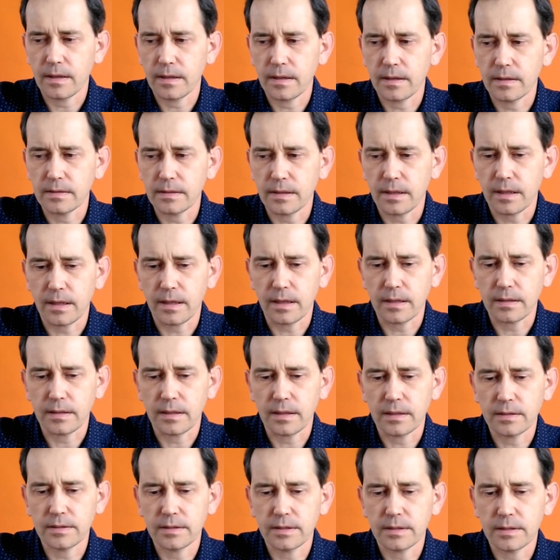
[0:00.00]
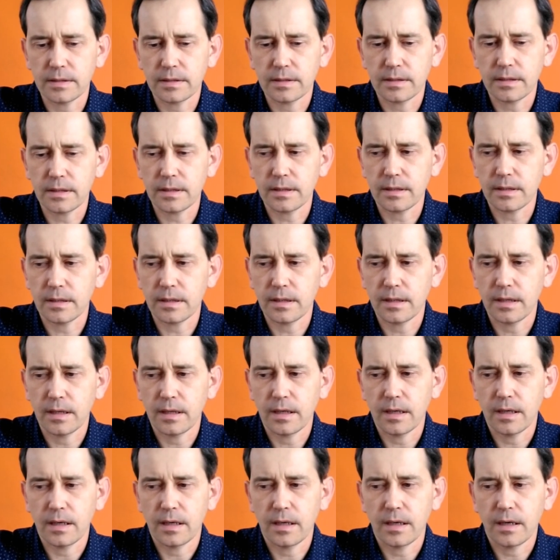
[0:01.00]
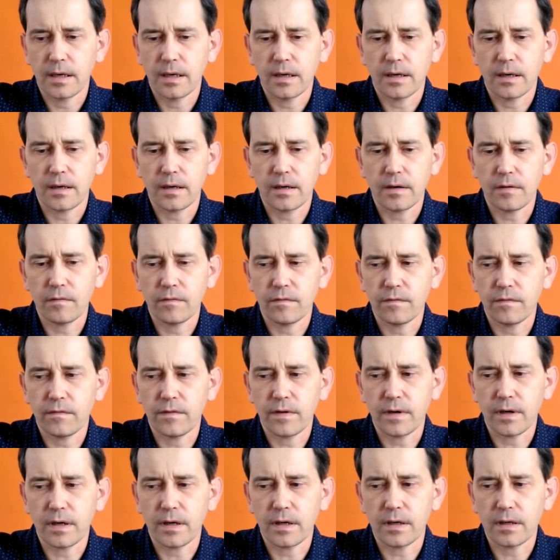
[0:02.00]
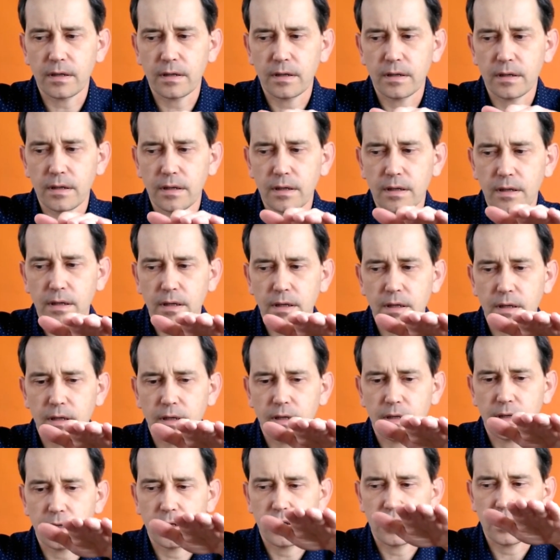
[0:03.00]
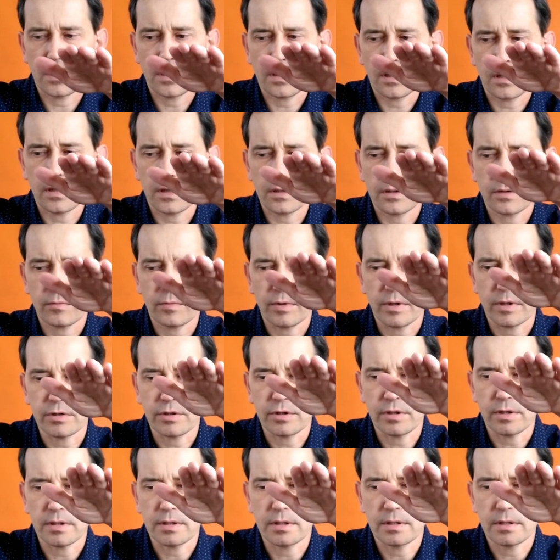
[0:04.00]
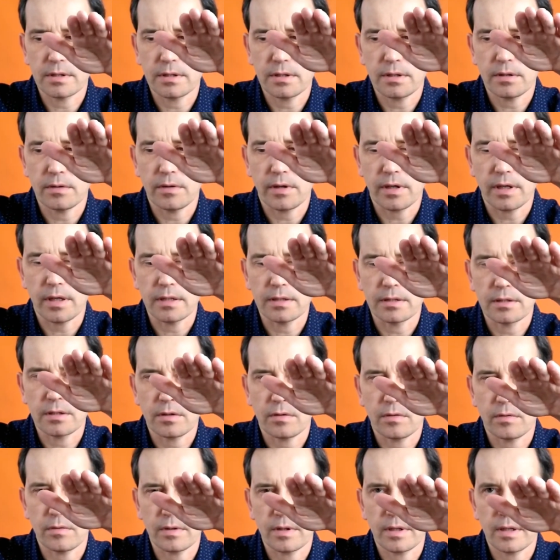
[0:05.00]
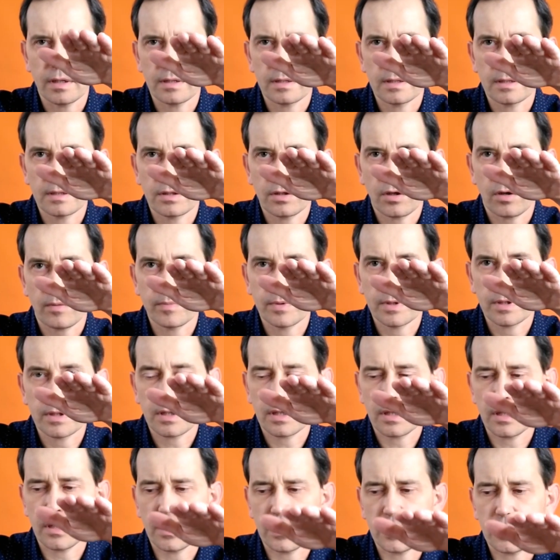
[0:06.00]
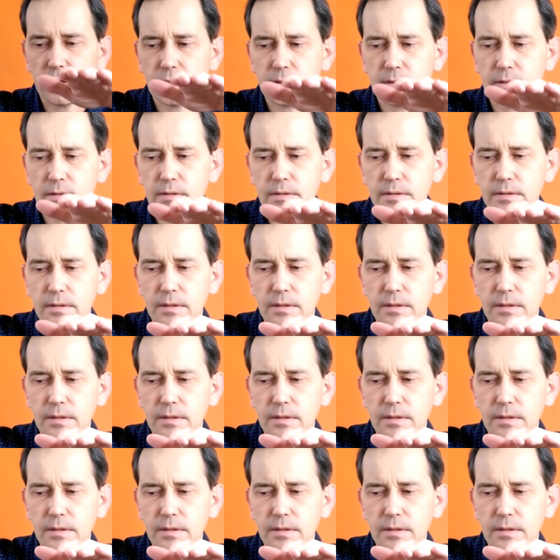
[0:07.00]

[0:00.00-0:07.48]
yes, eight. Let's just see how far it reaches. Okay, so it stops here